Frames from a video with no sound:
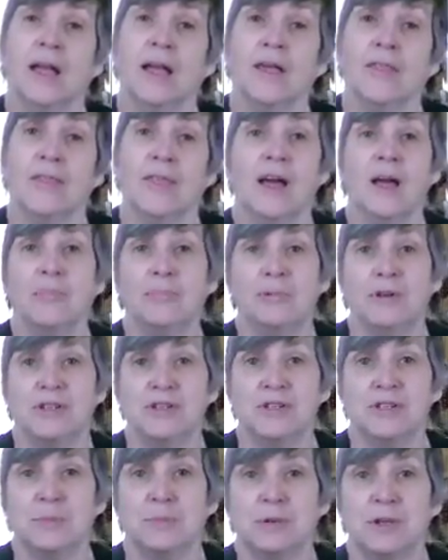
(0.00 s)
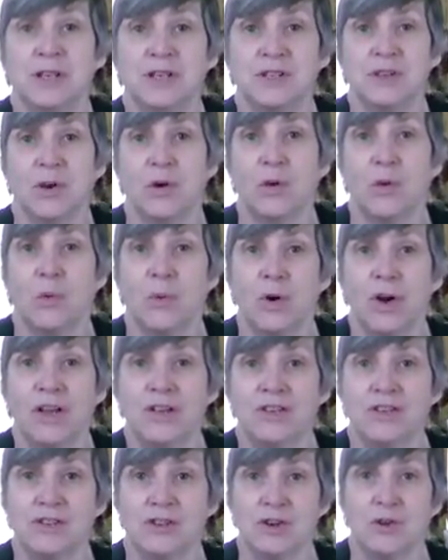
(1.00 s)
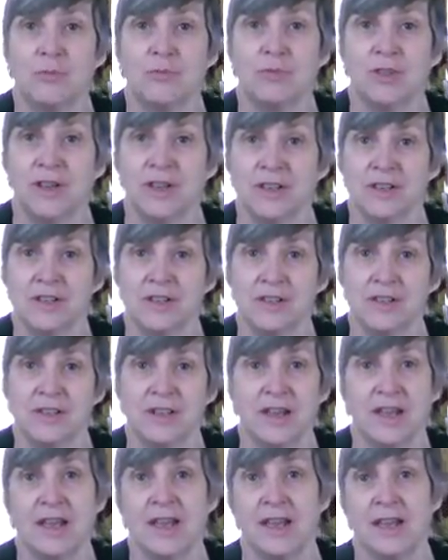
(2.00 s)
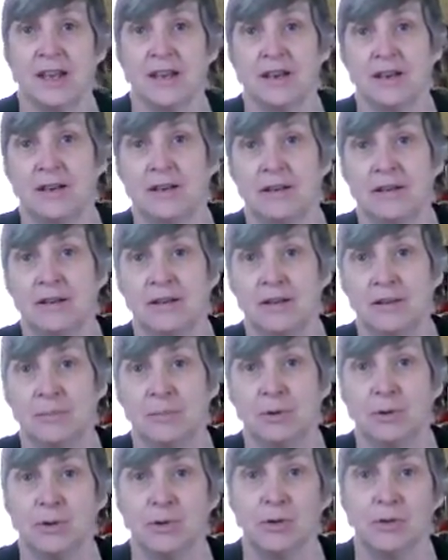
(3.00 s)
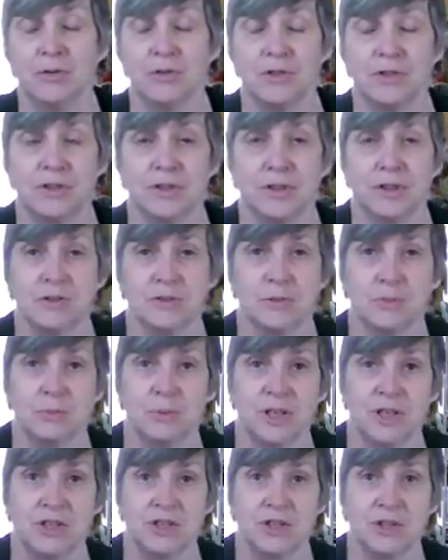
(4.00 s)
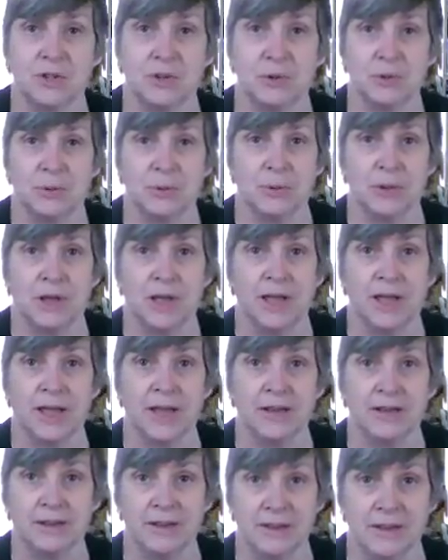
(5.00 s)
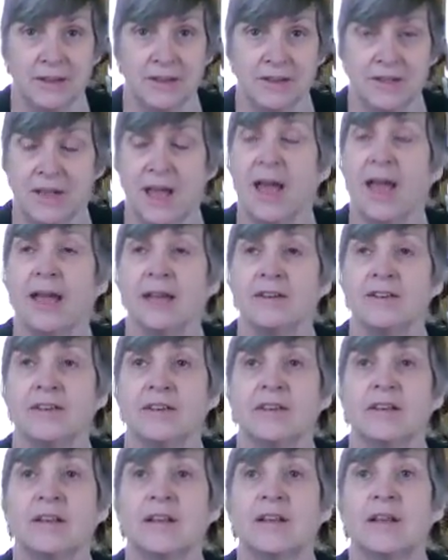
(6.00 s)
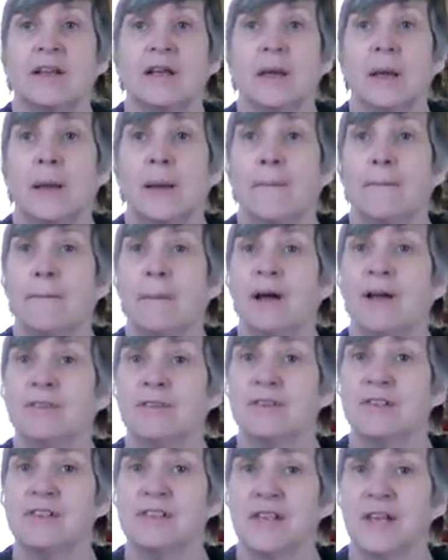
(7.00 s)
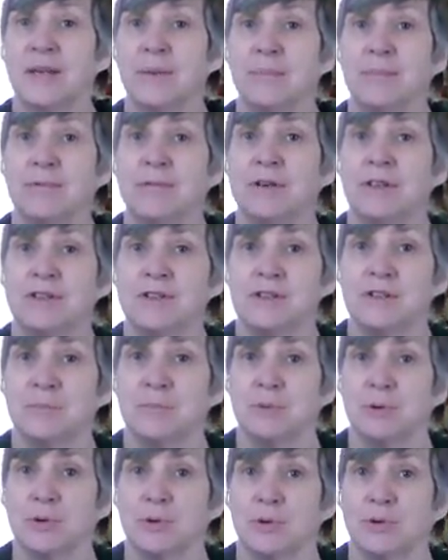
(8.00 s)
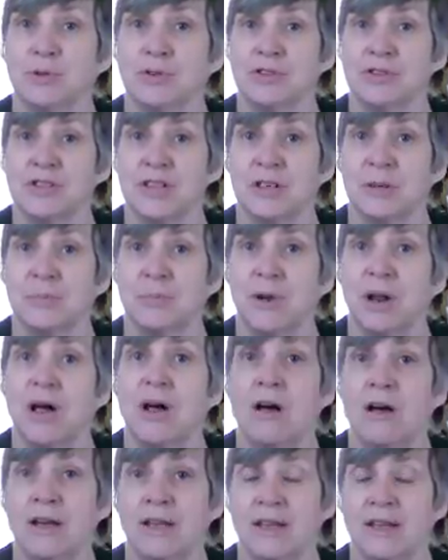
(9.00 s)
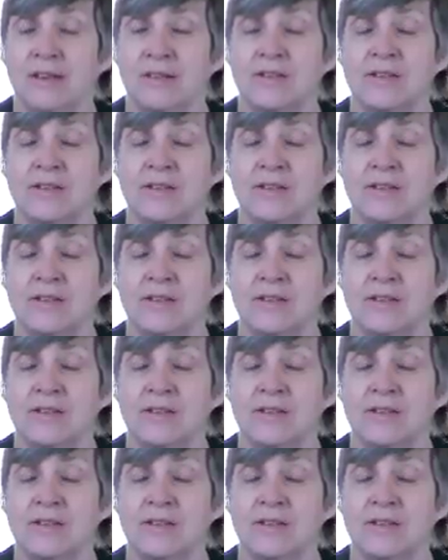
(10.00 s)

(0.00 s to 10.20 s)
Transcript: That principle isn't quite as obvious in the moves that we do in this set, but the same principle still applies.